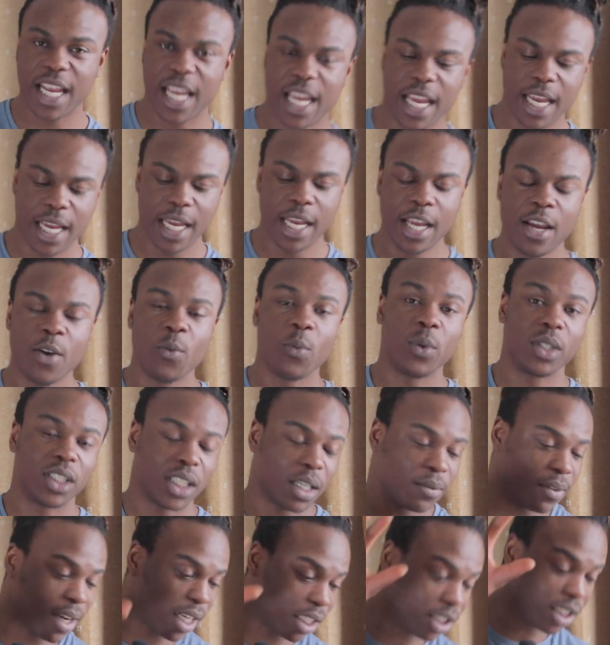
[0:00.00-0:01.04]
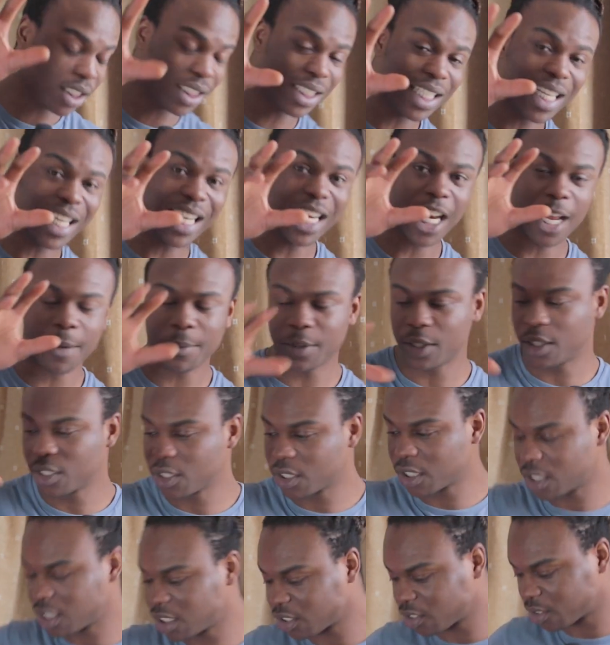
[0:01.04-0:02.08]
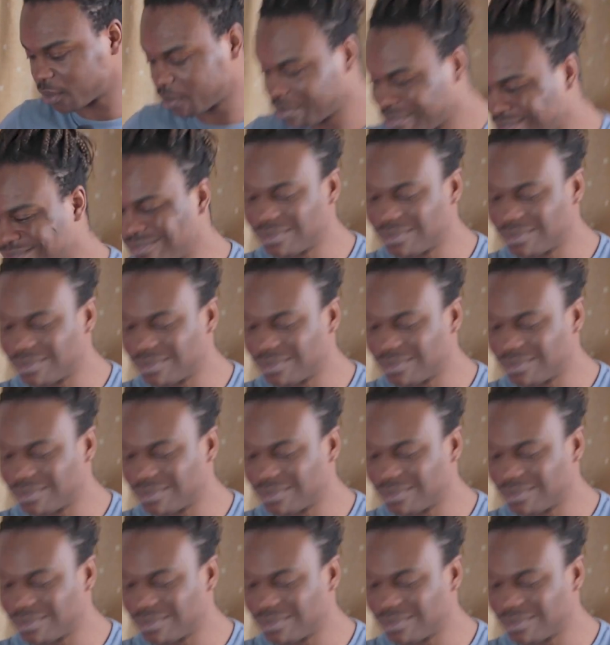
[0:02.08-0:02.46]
here, which I've actually taken out because it just